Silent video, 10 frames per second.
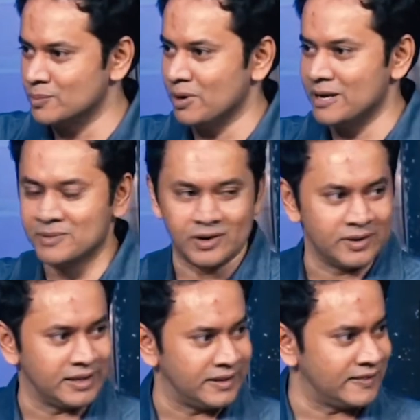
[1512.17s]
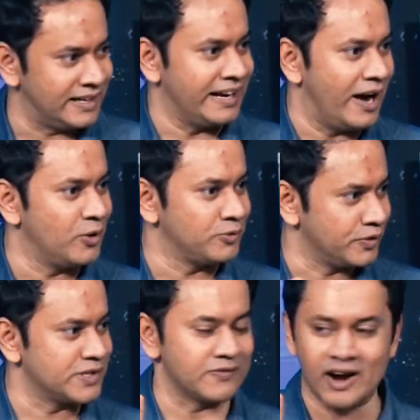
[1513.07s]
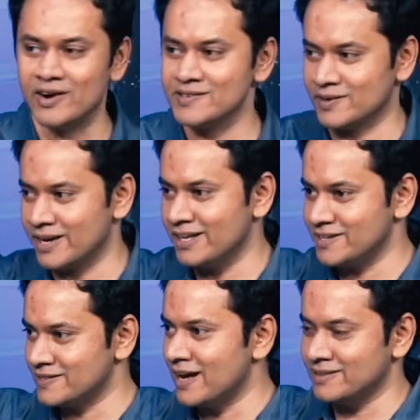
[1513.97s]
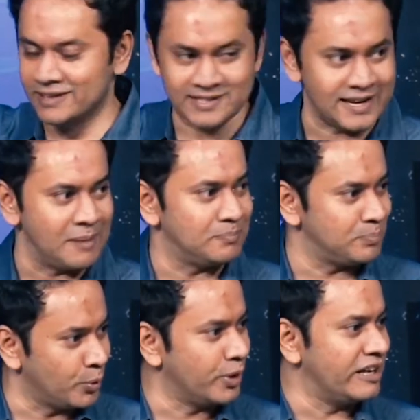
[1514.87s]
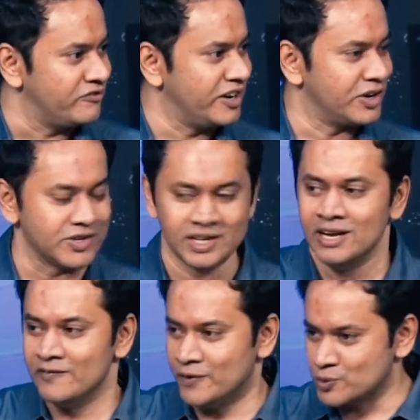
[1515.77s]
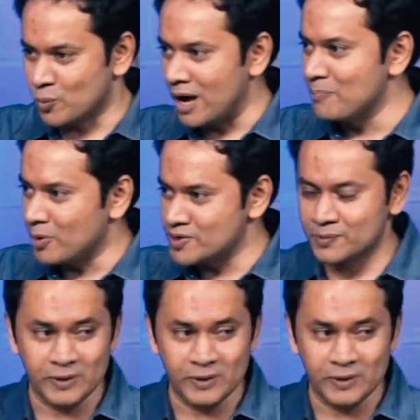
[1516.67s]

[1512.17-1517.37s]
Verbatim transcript: to blame here uh, right now for this virus. Okay, let's not, let's stop pointing fingers. There's one person